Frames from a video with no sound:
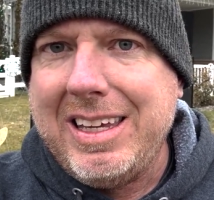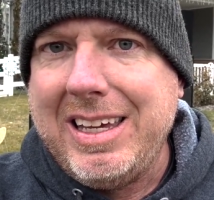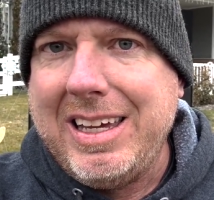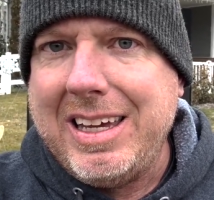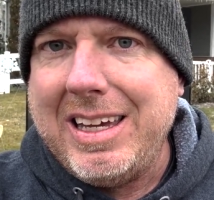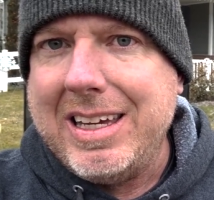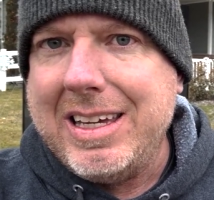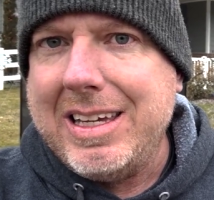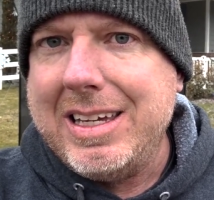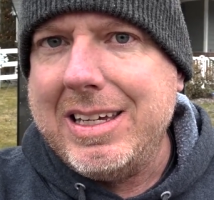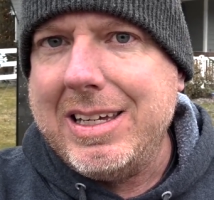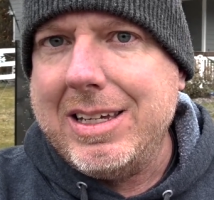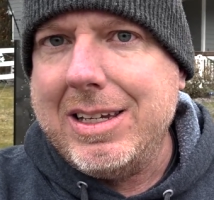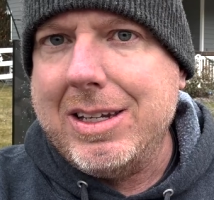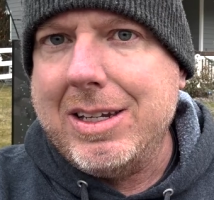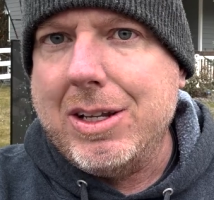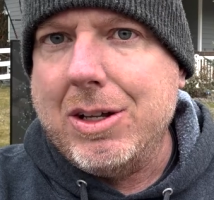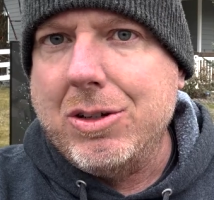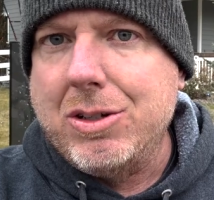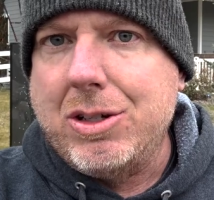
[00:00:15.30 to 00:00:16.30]

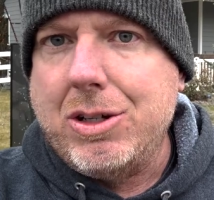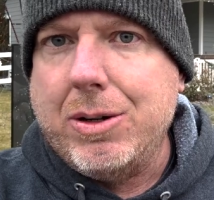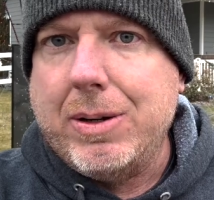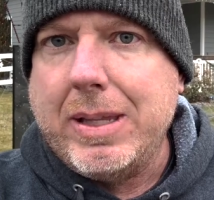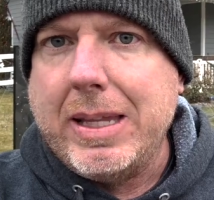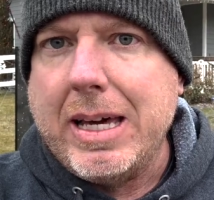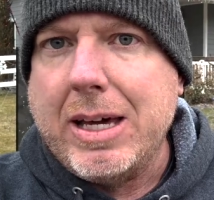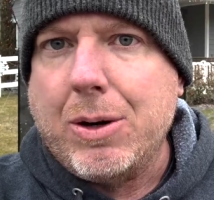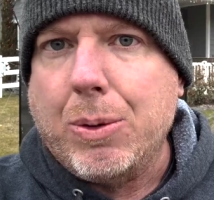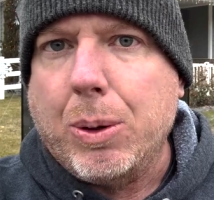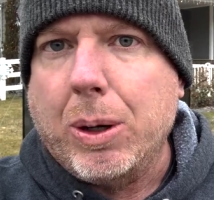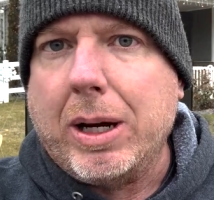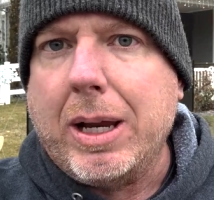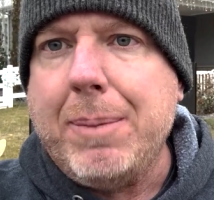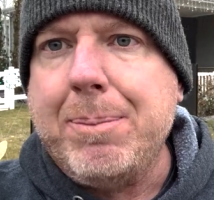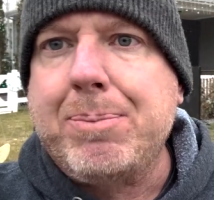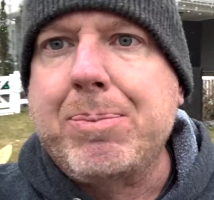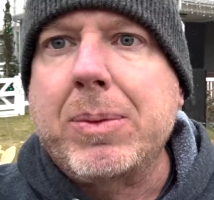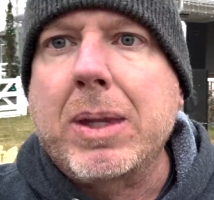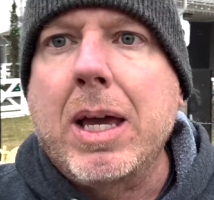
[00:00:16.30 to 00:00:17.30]
and those two on the end are working.
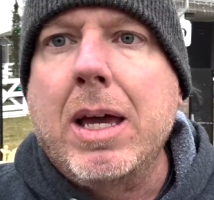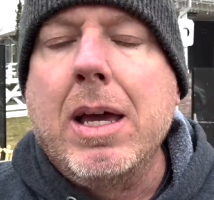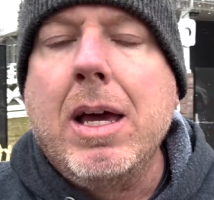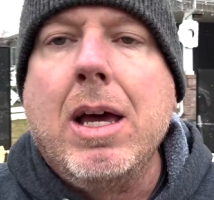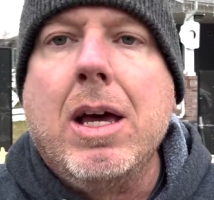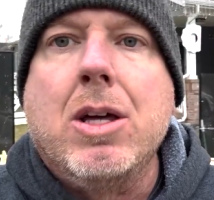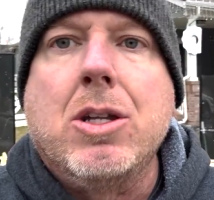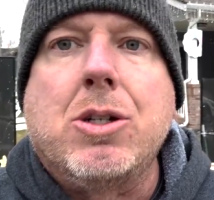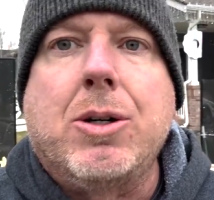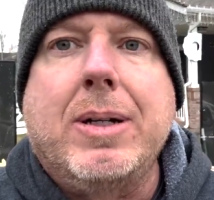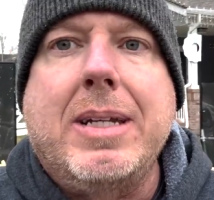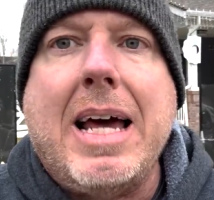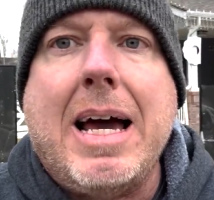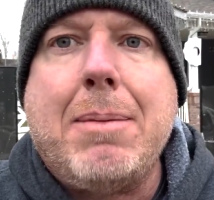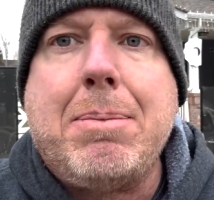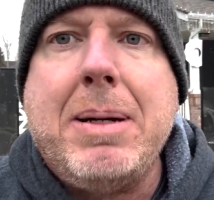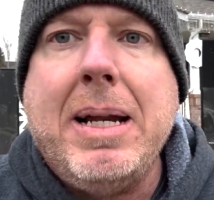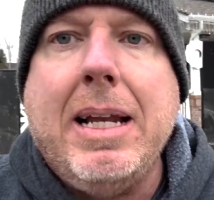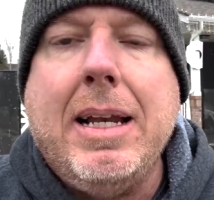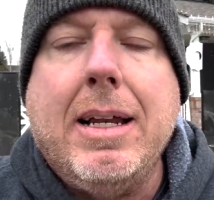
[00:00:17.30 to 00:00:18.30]
So what's
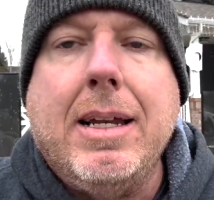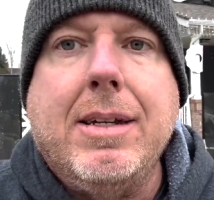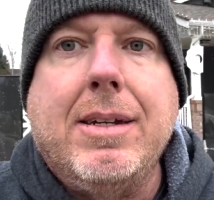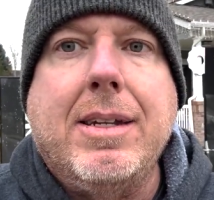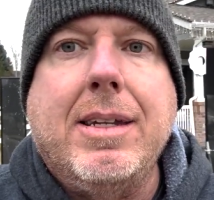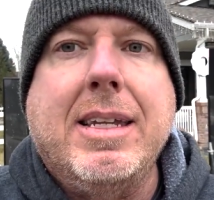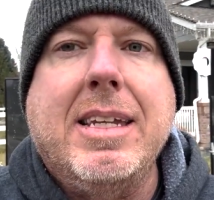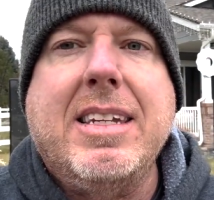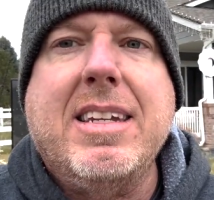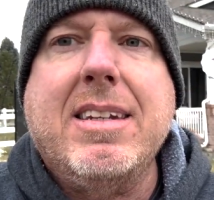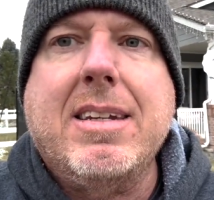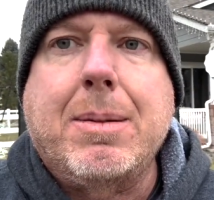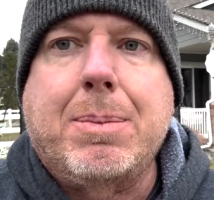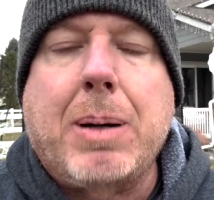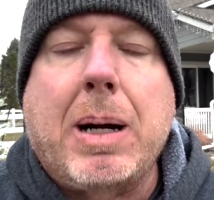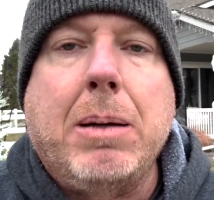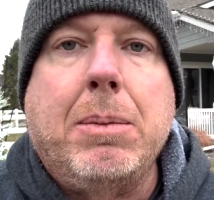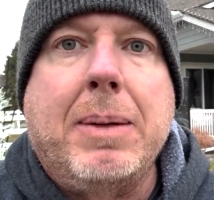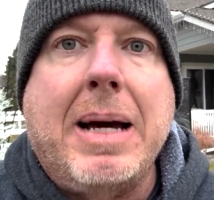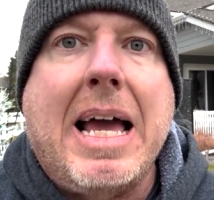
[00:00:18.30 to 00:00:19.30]
happening is, and this is a
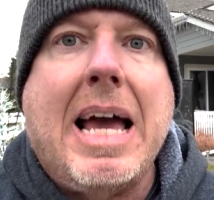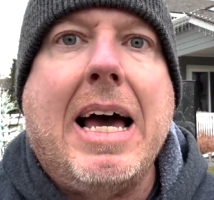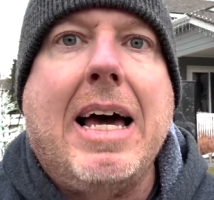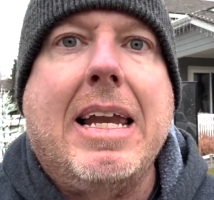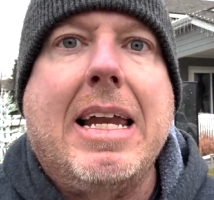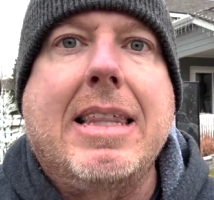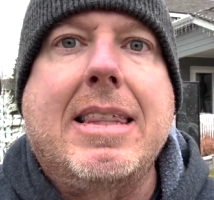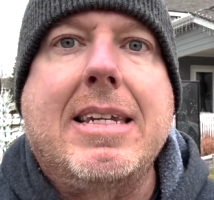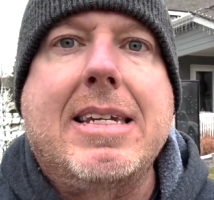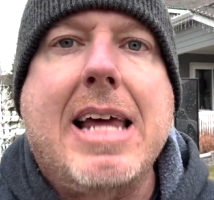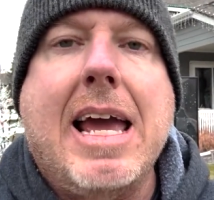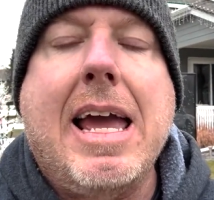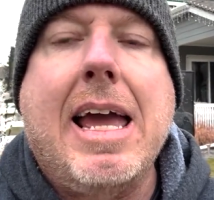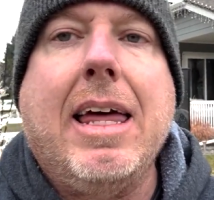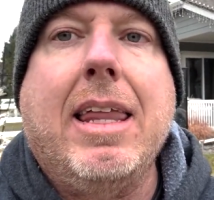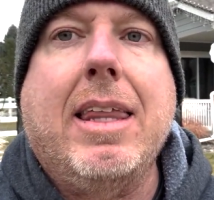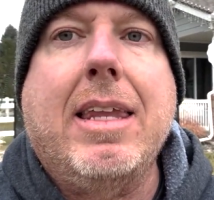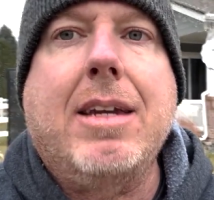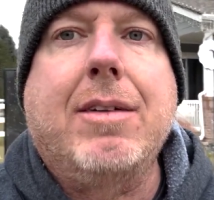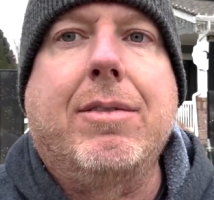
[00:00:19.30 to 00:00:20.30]
problem I had at the
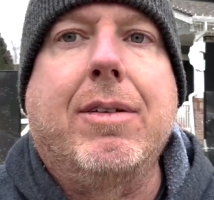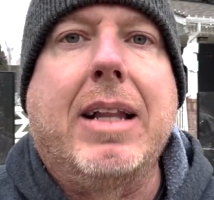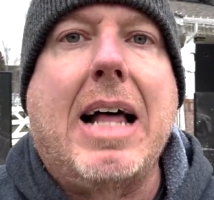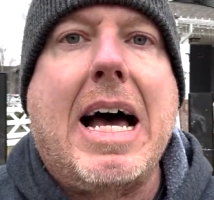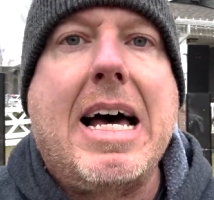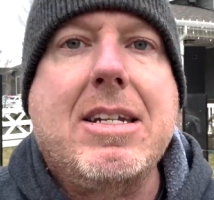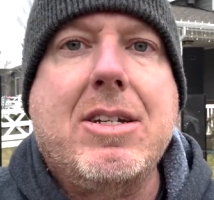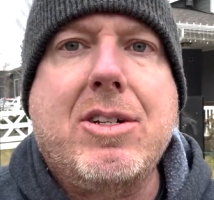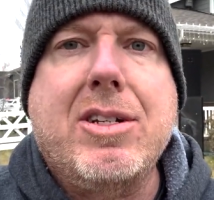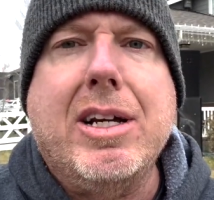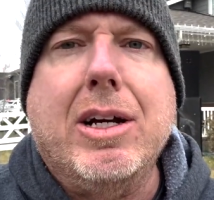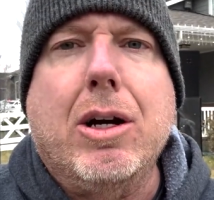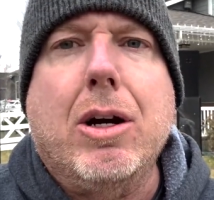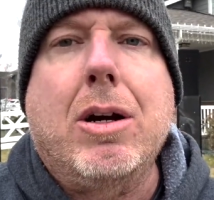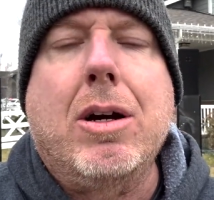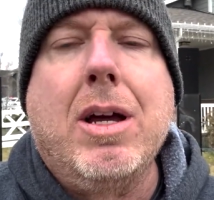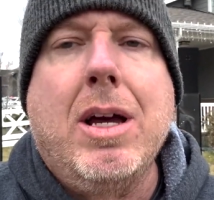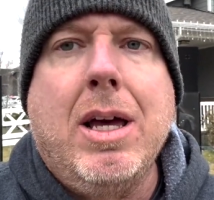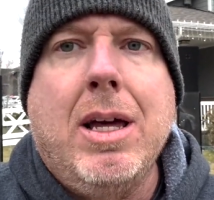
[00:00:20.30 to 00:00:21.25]
tail end of last year,